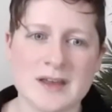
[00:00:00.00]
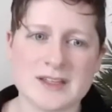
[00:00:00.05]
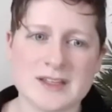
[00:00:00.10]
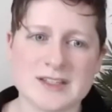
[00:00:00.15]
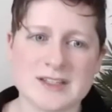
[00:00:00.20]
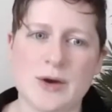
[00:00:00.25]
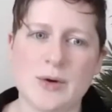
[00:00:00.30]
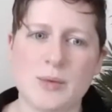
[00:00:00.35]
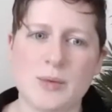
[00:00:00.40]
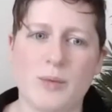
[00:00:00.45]

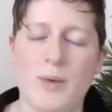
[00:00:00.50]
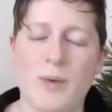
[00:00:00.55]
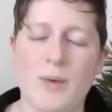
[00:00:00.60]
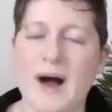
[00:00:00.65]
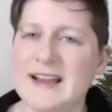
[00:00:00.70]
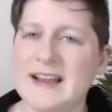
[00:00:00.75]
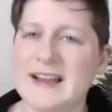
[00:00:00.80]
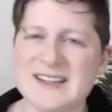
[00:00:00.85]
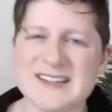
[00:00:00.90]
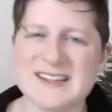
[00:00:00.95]
So
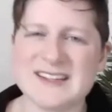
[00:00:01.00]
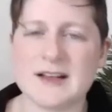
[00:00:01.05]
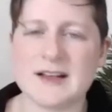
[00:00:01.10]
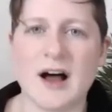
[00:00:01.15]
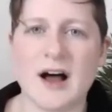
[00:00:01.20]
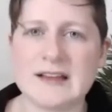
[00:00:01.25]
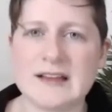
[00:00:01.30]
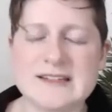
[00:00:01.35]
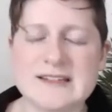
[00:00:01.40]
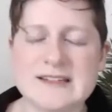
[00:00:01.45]
why does the
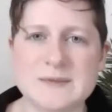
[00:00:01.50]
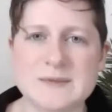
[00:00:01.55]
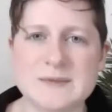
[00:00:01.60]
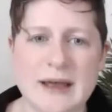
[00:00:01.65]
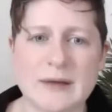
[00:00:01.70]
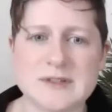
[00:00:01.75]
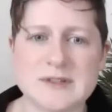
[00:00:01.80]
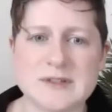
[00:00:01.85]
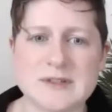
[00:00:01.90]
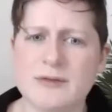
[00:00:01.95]
concept
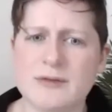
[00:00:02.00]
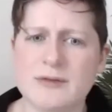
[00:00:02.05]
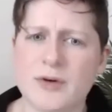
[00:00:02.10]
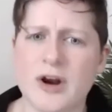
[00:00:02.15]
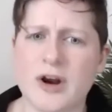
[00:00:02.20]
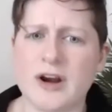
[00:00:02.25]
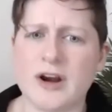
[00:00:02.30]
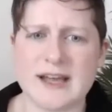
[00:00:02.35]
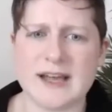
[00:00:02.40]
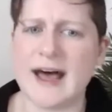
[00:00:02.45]
sound so
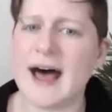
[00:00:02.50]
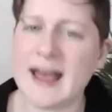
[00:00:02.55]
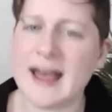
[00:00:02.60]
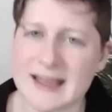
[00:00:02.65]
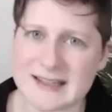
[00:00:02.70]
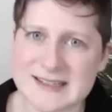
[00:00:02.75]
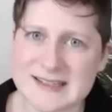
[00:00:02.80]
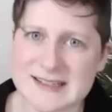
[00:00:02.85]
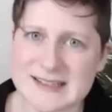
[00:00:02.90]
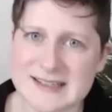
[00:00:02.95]
foreign to
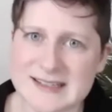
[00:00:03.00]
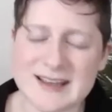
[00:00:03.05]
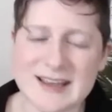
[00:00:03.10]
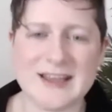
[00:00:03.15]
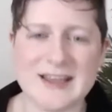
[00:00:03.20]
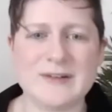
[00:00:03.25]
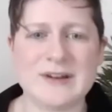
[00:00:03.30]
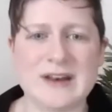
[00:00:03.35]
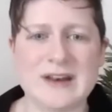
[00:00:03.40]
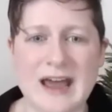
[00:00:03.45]
us,
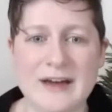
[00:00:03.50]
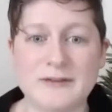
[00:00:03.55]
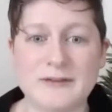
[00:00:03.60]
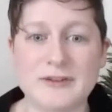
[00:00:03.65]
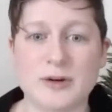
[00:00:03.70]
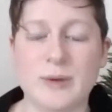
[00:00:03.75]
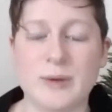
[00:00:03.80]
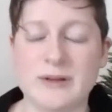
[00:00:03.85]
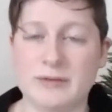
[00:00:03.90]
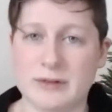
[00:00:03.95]
even
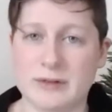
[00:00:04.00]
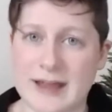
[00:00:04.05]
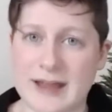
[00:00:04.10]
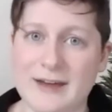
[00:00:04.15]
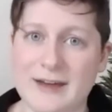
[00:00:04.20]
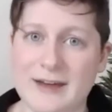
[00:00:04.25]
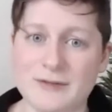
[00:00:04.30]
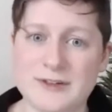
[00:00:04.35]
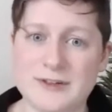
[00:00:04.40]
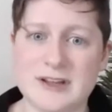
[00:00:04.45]
after we've
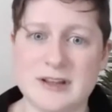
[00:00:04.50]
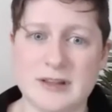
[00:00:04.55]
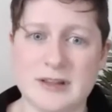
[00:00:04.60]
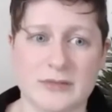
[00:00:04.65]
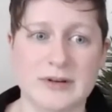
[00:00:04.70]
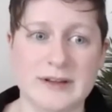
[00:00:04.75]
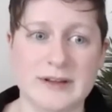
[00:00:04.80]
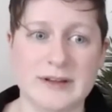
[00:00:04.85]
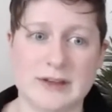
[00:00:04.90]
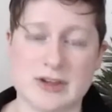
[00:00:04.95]
left
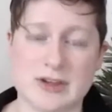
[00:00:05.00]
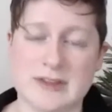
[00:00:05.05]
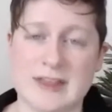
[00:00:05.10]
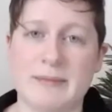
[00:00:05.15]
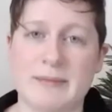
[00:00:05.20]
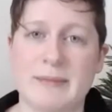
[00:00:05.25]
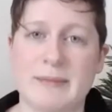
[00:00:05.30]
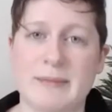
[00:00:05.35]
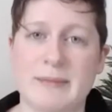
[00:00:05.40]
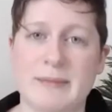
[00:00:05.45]
the religion
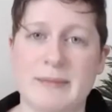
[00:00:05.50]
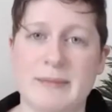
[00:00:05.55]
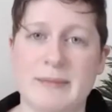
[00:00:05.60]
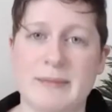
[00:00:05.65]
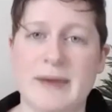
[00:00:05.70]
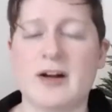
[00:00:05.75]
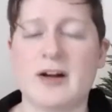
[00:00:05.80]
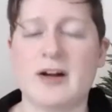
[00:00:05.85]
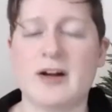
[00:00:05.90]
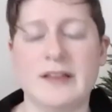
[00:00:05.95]
that might
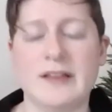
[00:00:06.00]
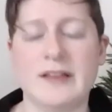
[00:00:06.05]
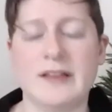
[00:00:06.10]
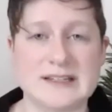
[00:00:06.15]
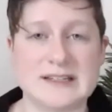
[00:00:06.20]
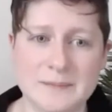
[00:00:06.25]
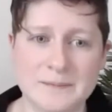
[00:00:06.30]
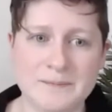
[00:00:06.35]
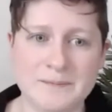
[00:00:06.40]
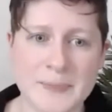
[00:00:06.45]
call it a
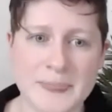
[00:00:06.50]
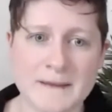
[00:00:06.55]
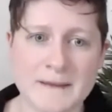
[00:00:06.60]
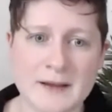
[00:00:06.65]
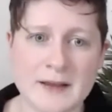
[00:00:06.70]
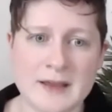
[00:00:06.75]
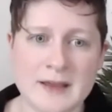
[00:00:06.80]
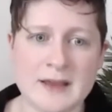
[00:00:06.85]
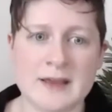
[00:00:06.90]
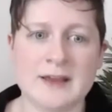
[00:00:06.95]
sin?
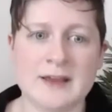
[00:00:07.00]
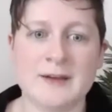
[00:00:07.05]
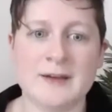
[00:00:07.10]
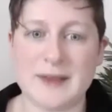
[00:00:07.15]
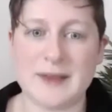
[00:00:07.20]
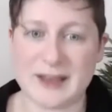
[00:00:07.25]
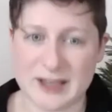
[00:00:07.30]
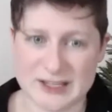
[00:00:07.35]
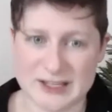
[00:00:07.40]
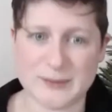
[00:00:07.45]

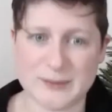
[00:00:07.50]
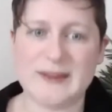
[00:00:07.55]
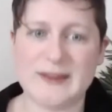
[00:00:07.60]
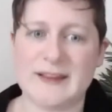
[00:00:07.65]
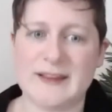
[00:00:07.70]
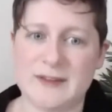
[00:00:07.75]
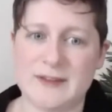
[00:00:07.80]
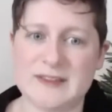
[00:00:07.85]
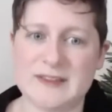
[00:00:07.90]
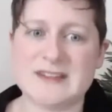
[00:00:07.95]
Because we
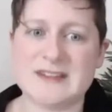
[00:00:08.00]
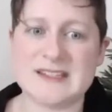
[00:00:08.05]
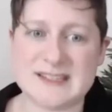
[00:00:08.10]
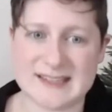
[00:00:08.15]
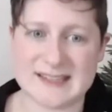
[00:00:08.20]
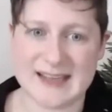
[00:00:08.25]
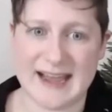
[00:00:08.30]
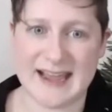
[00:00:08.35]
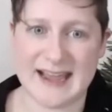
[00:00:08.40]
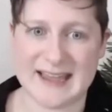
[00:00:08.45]
live in the
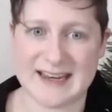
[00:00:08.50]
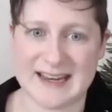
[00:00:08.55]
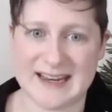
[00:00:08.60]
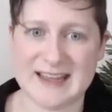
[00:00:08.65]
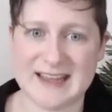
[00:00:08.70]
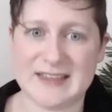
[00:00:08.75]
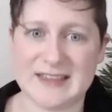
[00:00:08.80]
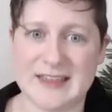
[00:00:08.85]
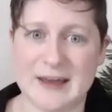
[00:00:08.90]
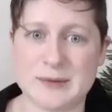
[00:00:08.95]

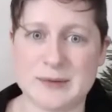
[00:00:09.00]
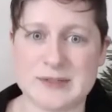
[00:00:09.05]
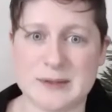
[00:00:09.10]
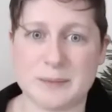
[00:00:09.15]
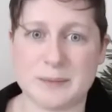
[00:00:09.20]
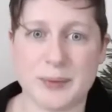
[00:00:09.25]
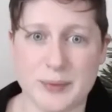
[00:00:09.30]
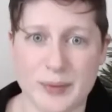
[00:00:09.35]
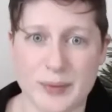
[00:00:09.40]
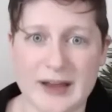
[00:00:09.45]
society that was a
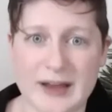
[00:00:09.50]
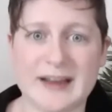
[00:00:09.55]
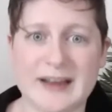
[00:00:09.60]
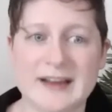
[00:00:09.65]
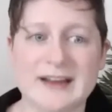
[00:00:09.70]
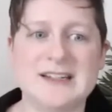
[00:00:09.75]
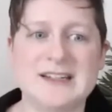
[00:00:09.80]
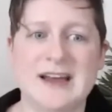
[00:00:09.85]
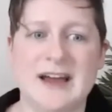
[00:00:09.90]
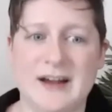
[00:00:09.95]

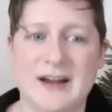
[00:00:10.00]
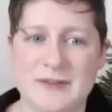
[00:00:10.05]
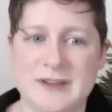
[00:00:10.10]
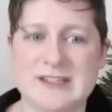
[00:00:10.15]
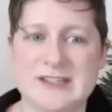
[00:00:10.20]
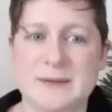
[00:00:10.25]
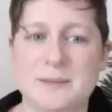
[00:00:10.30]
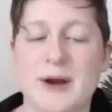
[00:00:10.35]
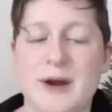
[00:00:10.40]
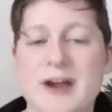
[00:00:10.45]
product of the
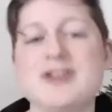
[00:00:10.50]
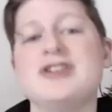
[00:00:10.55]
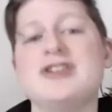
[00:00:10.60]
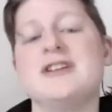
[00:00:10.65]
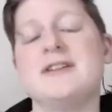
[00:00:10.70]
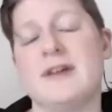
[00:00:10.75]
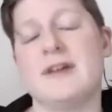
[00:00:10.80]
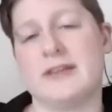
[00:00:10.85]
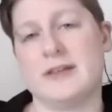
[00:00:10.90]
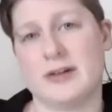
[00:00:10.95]
suppression
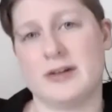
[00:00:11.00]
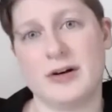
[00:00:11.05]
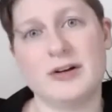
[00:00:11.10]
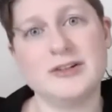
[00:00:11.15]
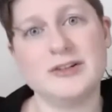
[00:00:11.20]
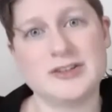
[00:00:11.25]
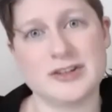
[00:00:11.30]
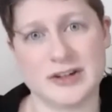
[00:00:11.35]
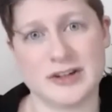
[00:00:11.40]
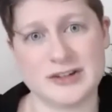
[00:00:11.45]
of other
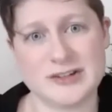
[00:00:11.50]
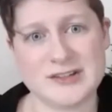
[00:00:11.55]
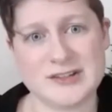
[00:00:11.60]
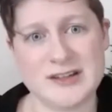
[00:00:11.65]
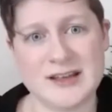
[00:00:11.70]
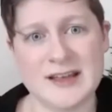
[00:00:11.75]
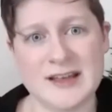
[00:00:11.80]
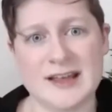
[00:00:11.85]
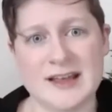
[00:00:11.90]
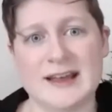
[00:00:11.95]
cultures,
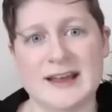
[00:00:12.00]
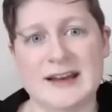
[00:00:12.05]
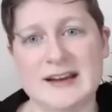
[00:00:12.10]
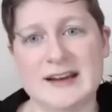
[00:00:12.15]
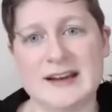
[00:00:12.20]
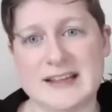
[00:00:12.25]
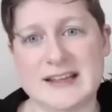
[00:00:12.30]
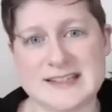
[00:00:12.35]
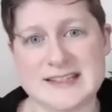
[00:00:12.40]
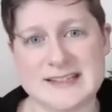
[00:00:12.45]
and
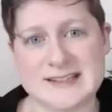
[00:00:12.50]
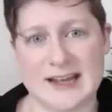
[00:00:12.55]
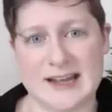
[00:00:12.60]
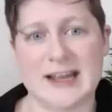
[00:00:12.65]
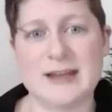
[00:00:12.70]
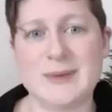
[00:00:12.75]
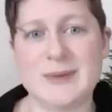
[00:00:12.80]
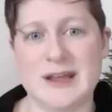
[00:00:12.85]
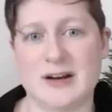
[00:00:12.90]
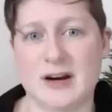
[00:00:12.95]
it has
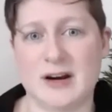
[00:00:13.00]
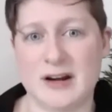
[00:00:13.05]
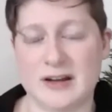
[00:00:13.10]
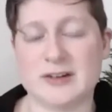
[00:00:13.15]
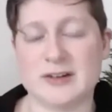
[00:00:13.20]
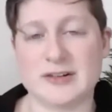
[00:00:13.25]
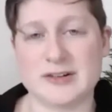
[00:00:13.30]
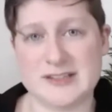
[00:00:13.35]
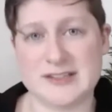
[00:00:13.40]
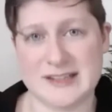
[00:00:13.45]
stymied our
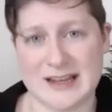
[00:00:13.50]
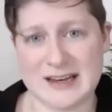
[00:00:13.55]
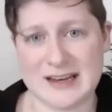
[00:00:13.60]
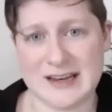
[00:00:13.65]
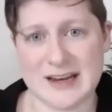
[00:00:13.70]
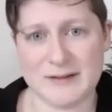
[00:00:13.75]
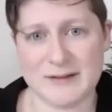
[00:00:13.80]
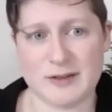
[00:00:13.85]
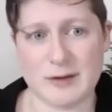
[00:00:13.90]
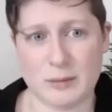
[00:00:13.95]

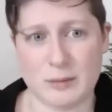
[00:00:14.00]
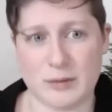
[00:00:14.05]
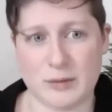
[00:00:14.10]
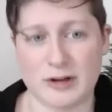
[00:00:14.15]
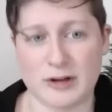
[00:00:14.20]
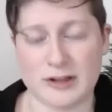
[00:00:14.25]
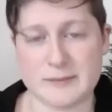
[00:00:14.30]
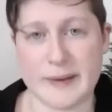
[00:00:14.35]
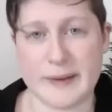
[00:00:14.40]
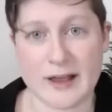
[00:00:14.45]
understanding of the
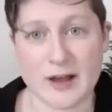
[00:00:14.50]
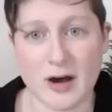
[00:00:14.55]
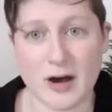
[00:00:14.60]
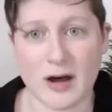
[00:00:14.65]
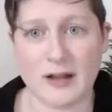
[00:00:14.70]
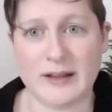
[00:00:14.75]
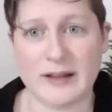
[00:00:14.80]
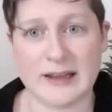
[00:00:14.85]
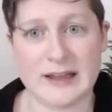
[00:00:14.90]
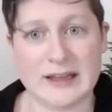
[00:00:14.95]
world by
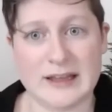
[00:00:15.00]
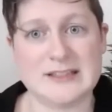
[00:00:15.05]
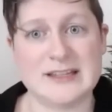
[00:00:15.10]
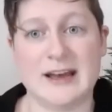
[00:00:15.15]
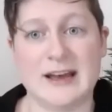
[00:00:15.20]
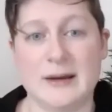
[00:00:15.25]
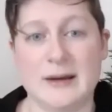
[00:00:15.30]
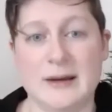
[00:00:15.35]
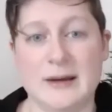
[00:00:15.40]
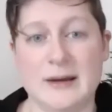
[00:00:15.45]
calling it
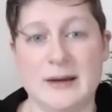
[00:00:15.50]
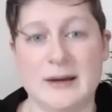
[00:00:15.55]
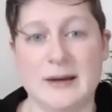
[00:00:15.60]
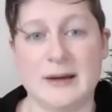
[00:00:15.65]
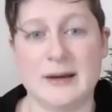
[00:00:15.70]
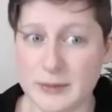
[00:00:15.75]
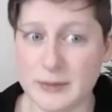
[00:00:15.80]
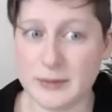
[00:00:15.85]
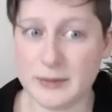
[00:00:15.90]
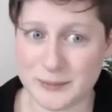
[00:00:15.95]
taboo.